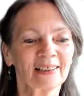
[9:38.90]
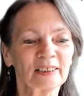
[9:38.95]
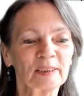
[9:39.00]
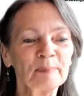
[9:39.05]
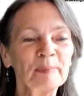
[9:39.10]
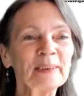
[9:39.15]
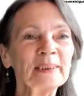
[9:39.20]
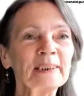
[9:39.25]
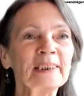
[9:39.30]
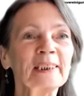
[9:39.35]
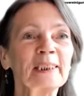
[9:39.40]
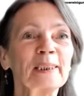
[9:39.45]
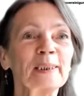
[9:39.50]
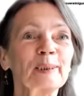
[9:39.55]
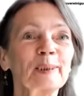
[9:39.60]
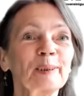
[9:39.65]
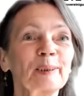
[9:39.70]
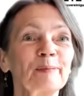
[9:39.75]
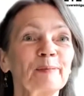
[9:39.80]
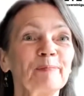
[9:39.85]

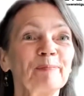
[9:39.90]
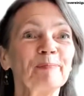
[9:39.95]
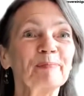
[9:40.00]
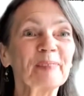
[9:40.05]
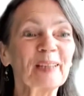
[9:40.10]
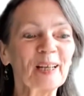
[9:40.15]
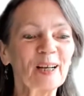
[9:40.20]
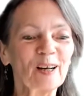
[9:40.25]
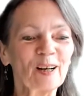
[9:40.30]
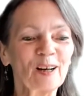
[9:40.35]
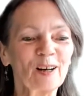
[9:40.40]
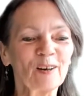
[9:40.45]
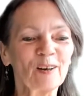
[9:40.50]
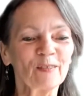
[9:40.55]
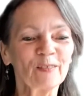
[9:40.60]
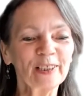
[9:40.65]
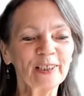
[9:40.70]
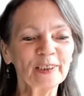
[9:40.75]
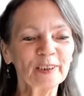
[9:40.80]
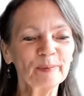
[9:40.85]
Dimitris,
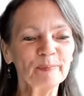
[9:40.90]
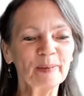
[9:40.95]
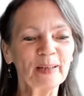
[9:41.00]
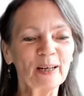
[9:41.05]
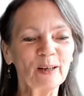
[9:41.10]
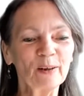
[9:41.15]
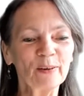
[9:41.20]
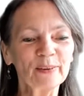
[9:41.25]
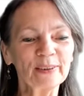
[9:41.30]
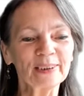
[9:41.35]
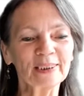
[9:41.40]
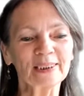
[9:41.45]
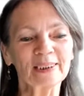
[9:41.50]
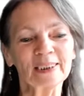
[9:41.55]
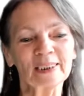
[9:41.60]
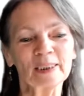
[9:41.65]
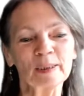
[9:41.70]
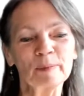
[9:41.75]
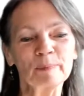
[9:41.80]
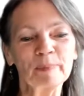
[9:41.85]
what about
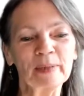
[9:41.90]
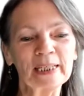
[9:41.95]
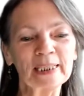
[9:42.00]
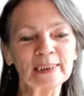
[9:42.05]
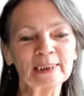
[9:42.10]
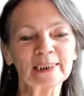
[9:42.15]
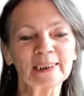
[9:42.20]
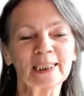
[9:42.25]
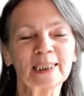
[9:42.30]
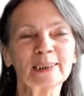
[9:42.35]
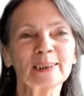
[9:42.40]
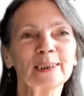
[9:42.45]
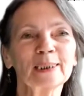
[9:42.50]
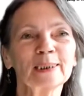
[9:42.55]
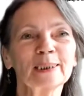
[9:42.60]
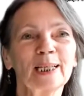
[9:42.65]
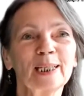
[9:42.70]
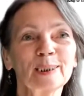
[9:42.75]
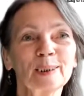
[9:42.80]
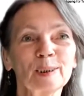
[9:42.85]
basic
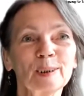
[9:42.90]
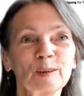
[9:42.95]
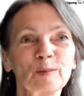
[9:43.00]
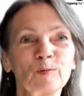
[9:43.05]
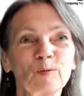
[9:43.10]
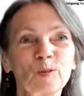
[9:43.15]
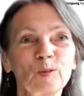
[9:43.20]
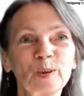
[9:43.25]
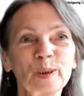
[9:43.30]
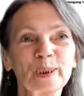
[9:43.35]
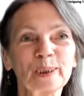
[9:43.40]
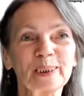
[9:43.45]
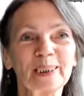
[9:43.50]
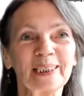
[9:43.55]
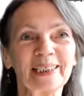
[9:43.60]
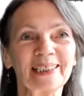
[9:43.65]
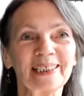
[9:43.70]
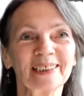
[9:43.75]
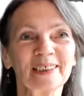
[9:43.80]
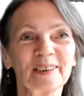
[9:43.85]
exercises in
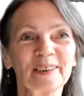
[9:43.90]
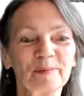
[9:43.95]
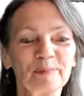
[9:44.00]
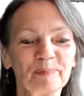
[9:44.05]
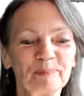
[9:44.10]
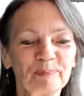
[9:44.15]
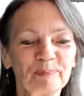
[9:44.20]
Wu-Style?